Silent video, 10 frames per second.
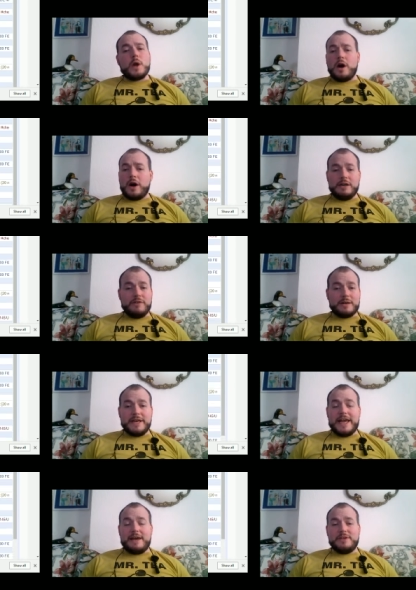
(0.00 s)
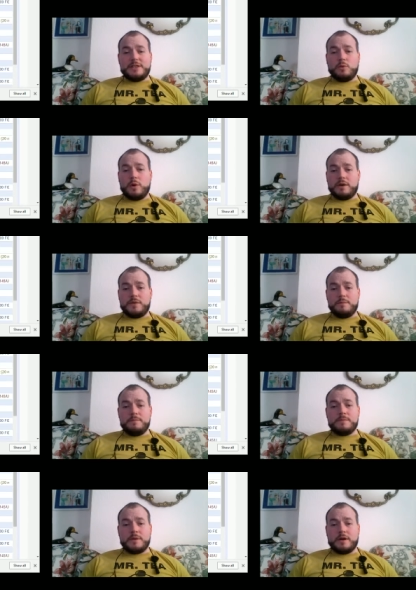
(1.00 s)
highly recommend every single one of them.
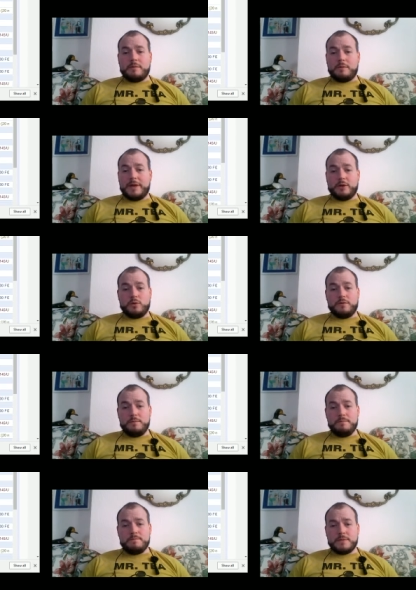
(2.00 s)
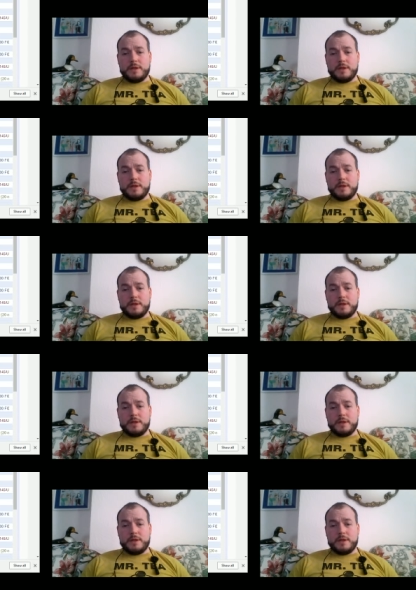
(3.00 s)
I played all of them.